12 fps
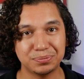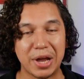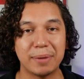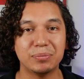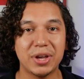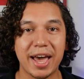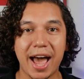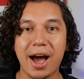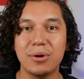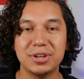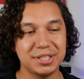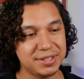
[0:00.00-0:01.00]
Now,
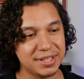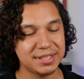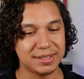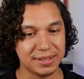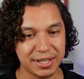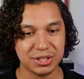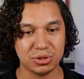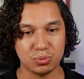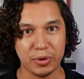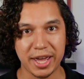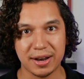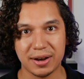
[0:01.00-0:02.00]
how does this list
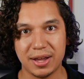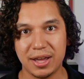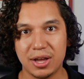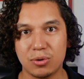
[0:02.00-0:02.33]
win?